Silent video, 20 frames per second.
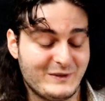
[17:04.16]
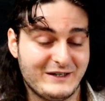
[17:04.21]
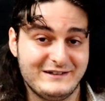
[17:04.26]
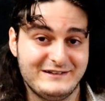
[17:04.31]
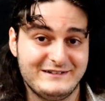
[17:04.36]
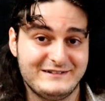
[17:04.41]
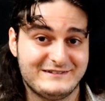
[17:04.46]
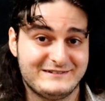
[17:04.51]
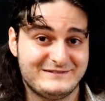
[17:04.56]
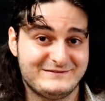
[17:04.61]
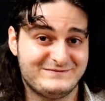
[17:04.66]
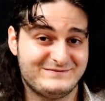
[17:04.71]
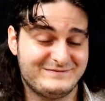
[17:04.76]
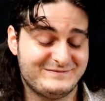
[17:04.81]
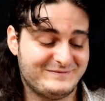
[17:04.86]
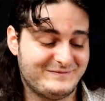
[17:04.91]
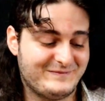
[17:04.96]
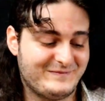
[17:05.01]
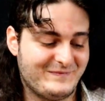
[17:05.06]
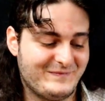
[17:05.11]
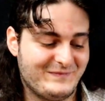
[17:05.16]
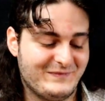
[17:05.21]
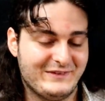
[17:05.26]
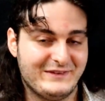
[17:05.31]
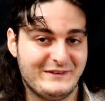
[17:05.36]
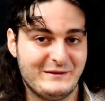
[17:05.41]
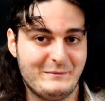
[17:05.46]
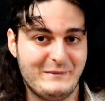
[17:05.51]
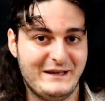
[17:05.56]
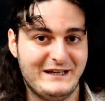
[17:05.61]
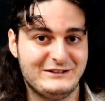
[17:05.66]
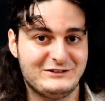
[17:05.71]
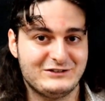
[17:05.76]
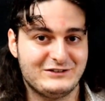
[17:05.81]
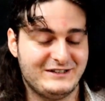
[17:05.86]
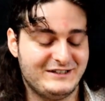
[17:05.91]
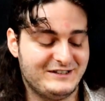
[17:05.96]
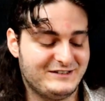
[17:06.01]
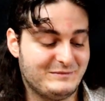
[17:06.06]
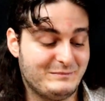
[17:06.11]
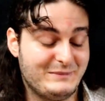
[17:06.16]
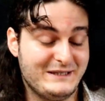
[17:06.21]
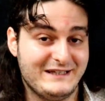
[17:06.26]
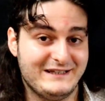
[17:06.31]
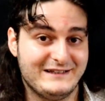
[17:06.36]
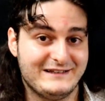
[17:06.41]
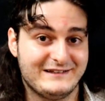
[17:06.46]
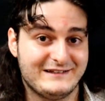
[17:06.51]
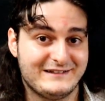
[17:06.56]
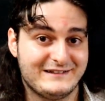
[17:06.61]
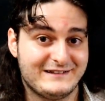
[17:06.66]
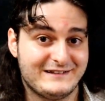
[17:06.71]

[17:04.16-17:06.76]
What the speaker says: one, the major is B.